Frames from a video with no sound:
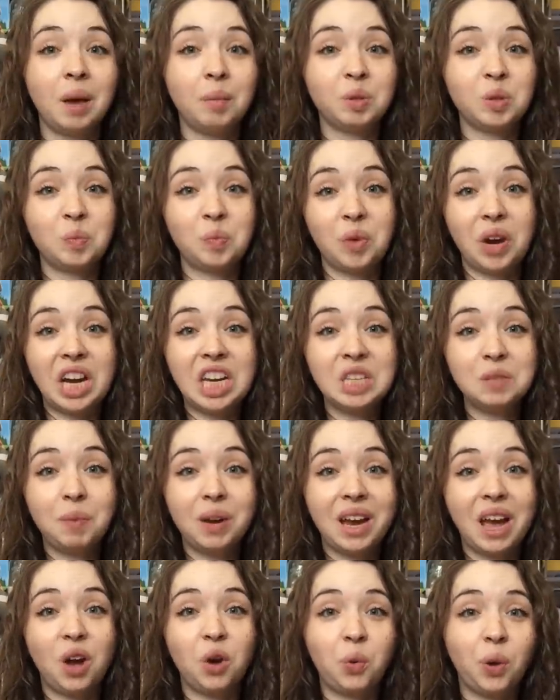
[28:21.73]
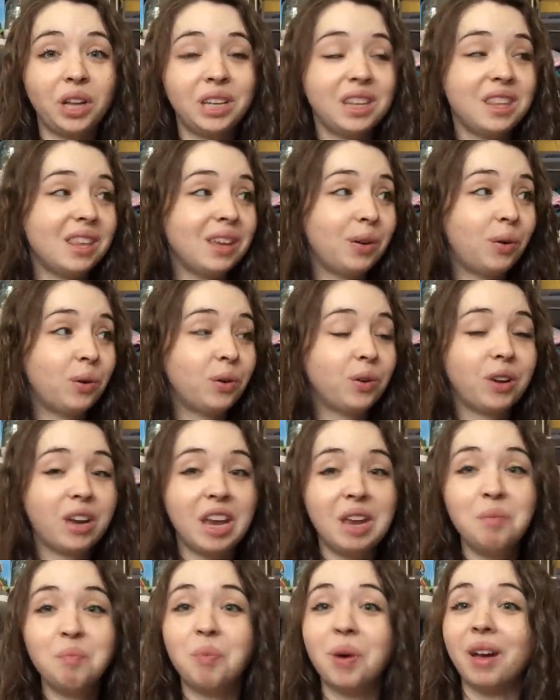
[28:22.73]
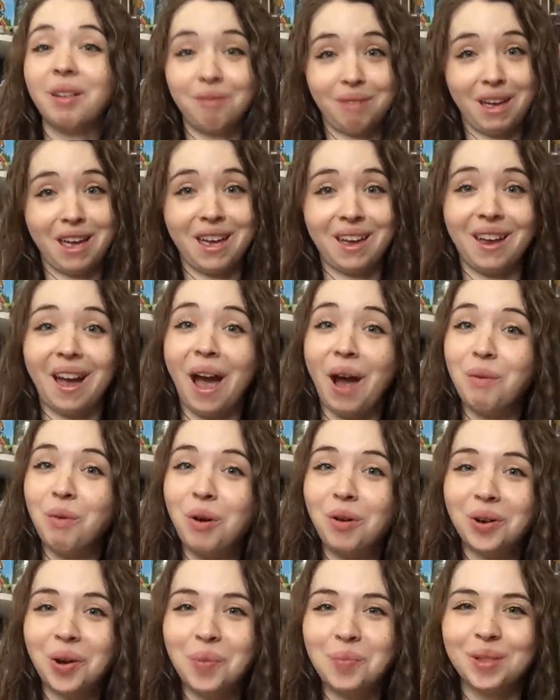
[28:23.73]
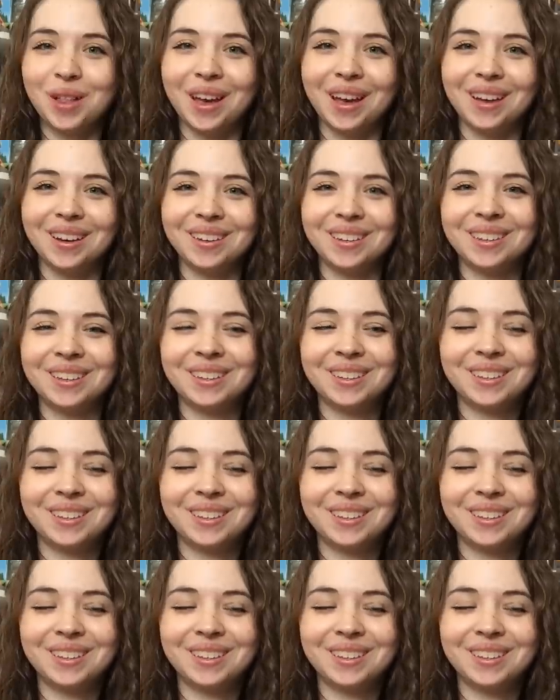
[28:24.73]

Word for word: I'm surprised by how quickly that order came, but hey, I won't complain.